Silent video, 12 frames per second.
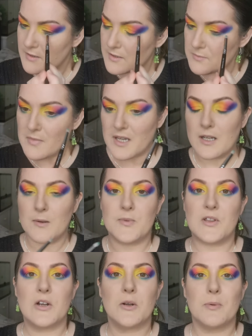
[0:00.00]
It's makeup
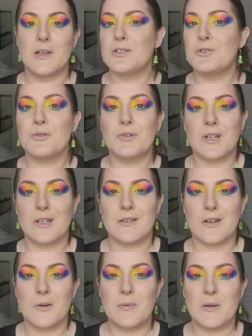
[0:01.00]
therapy and talking
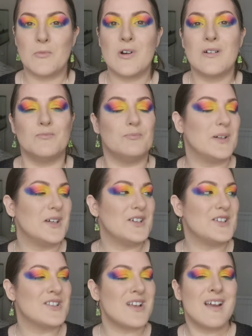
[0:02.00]
therapy in one
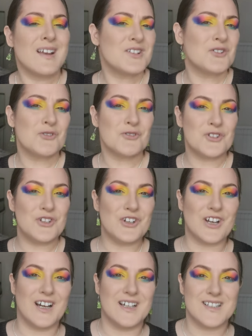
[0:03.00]
because I get to talk to you
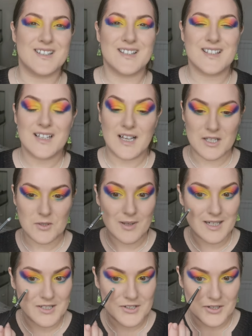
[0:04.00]
guys as
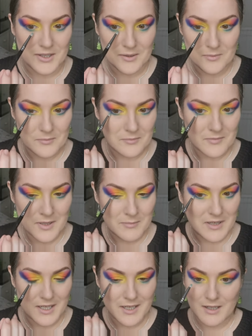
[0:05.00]
well as doing my
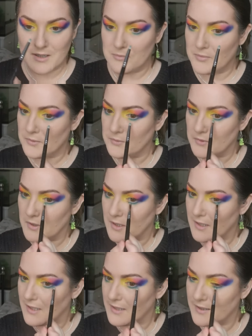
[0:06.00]
makeup
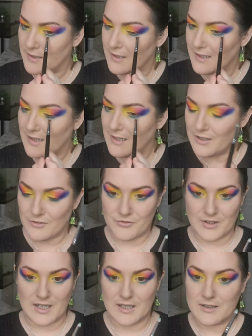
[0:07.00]
and um, I love
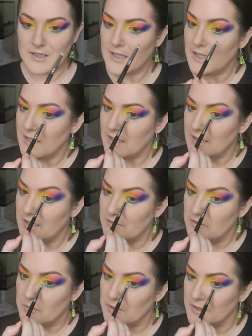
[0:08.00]
that. And I
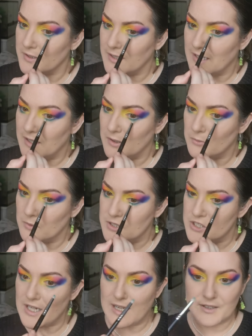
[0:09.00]
love it when uh, we
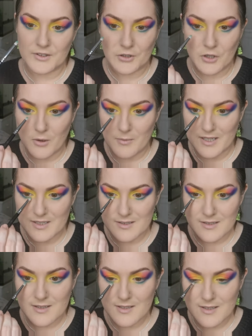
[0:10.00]
chat in the
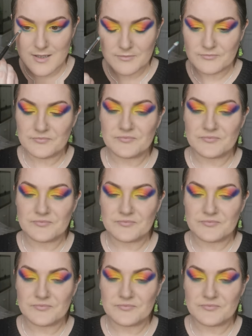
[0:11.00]
comments,